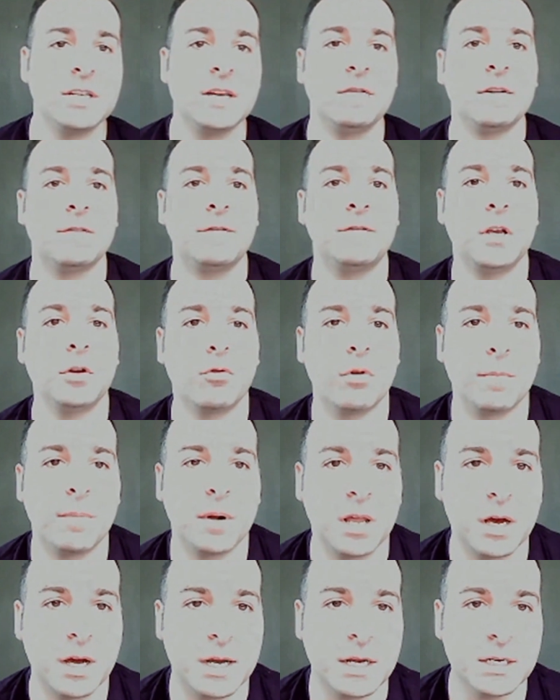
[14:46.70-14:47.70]
received a few
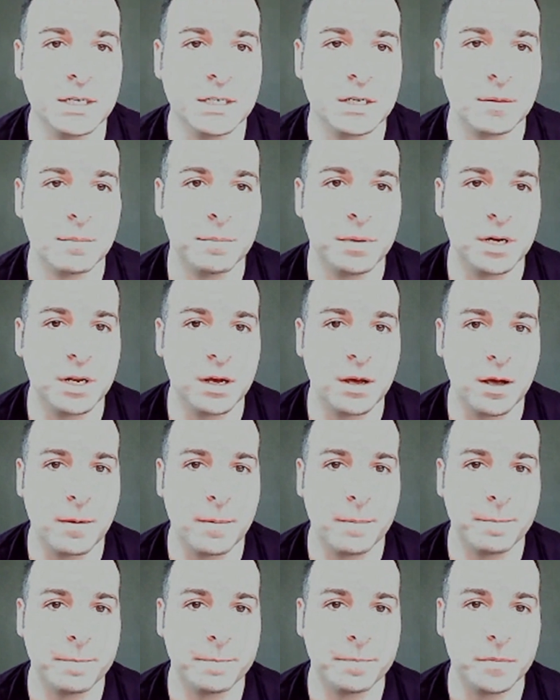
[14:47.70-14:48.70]
replies, but
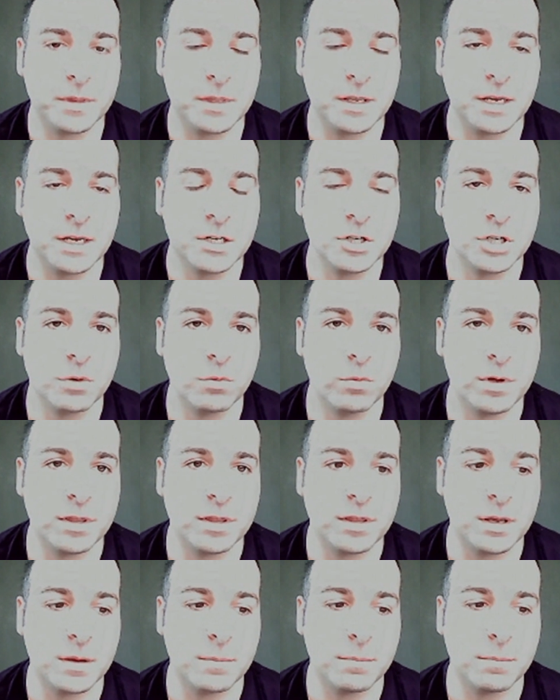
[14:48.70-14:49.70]
the issue
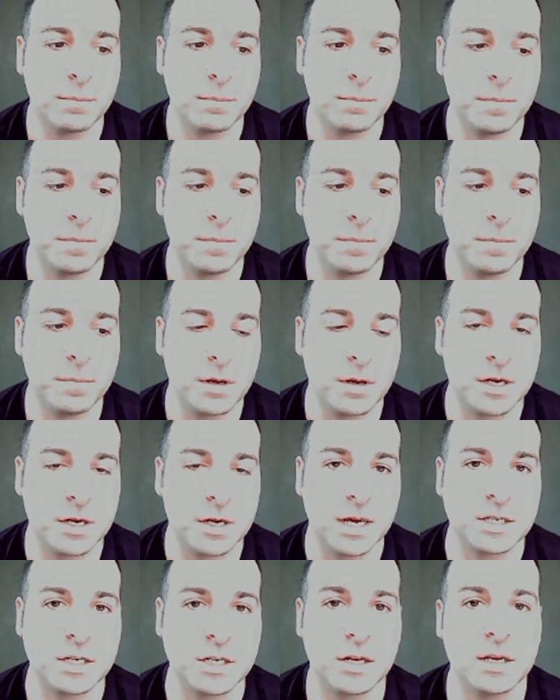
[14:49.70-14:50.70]
with
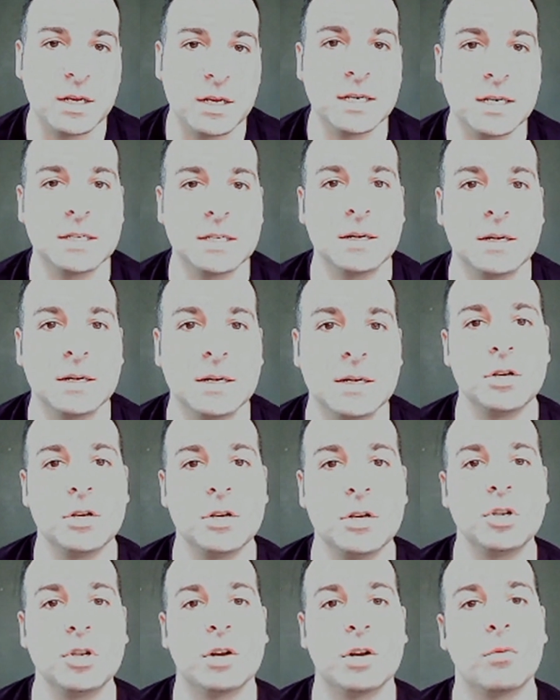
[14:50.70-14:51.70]
so there's
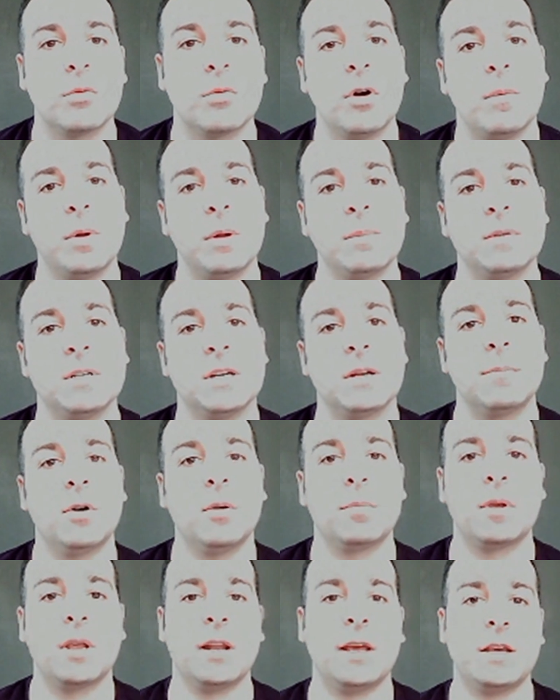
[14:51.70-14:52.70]
two general problems in the
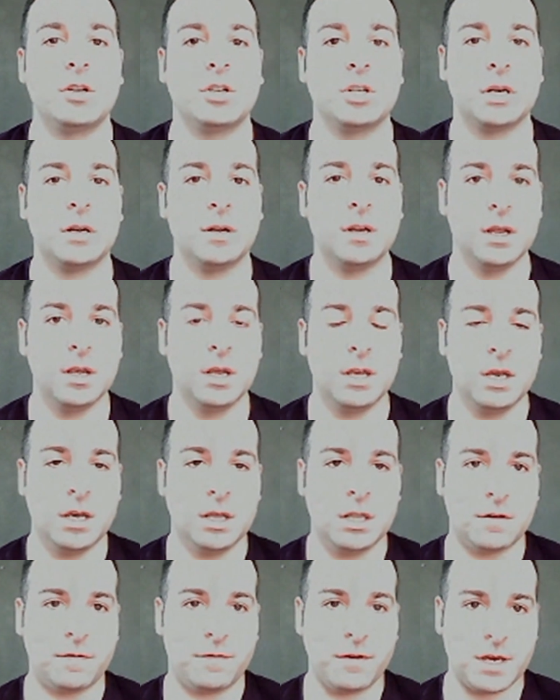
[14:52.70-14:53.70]
population.
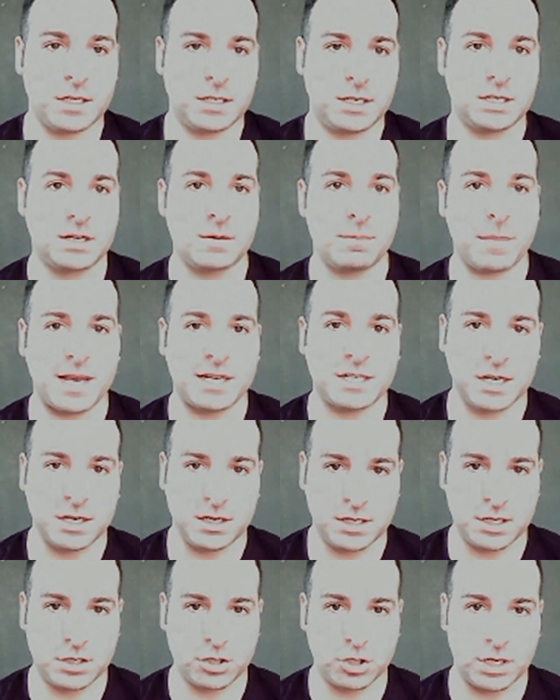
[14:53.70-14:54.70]
The first is a mass
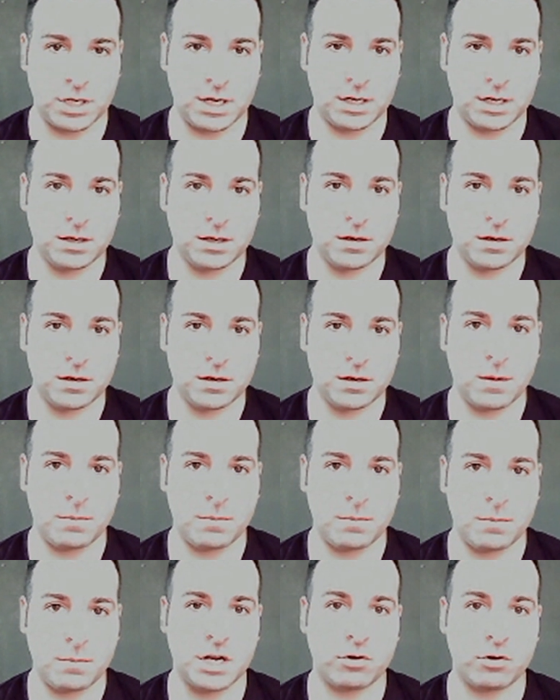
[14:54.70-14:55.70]
conditioning,
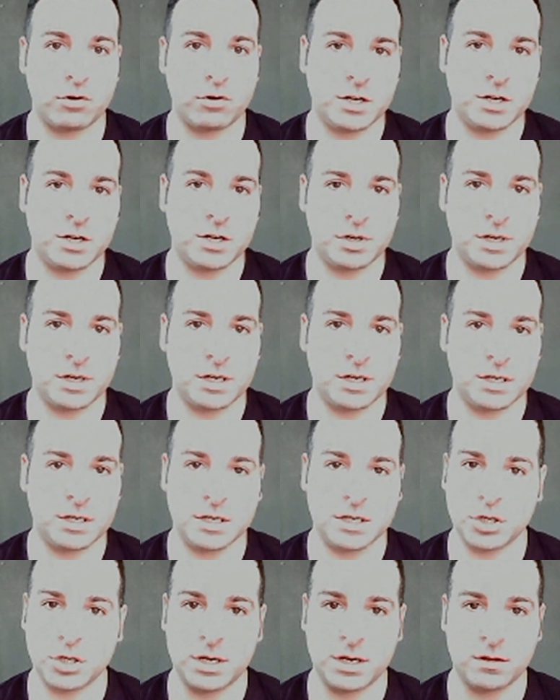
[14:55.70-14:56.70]
generational
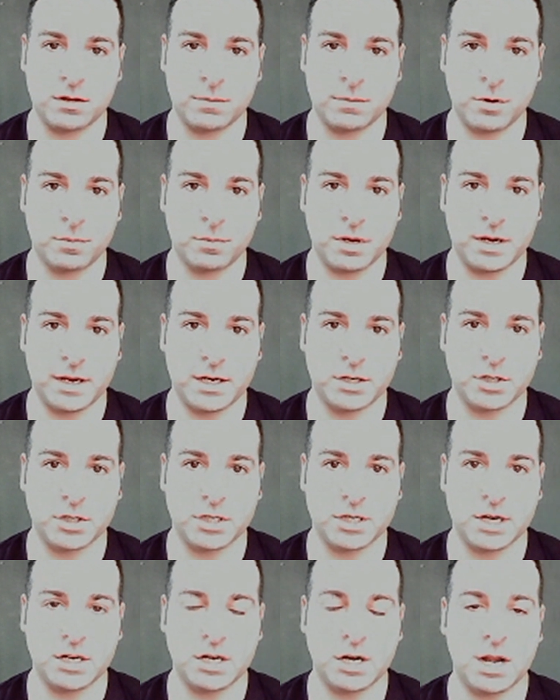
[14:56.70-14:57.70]
conditioning of the
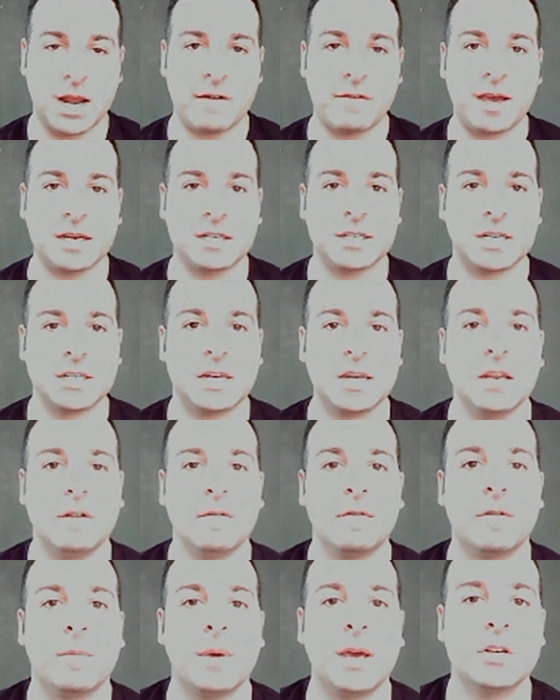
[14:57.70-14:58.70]
population. So they don't have access to the
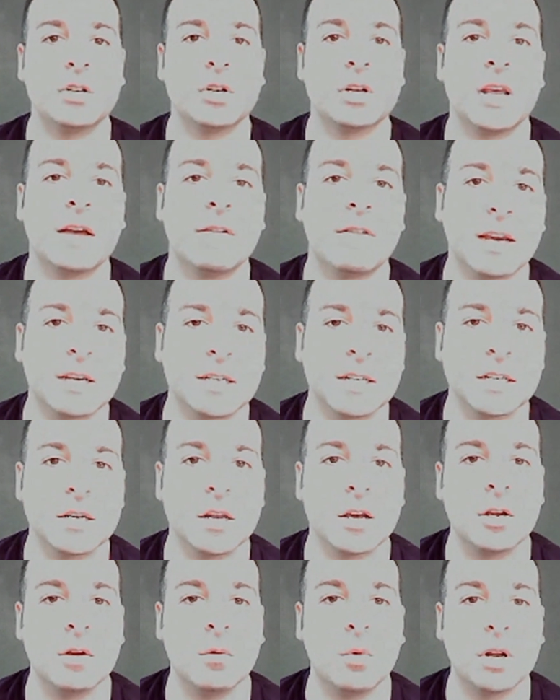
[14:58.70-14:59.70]
information. They have access
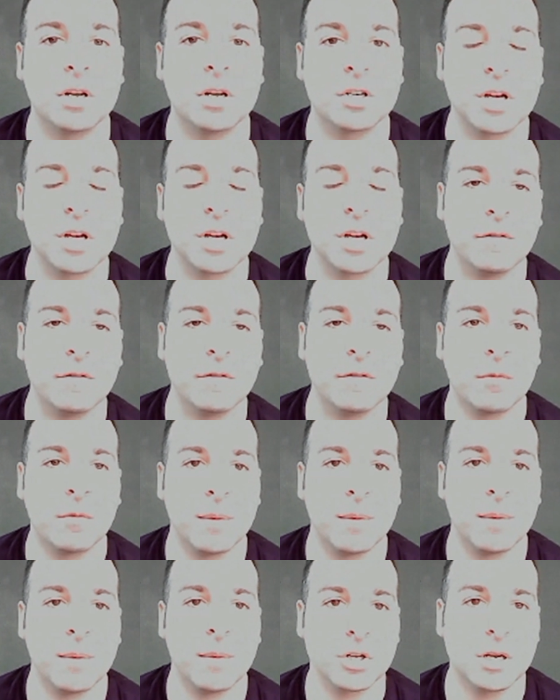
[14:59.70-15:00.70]
to only one channel of
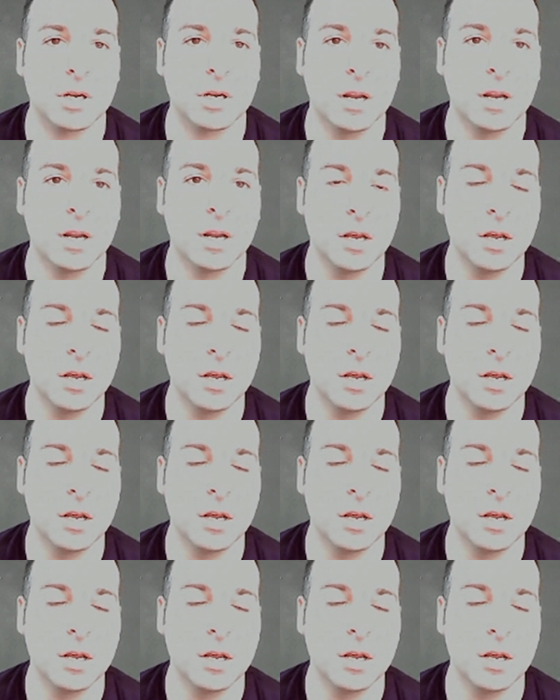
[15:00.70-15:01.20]
information,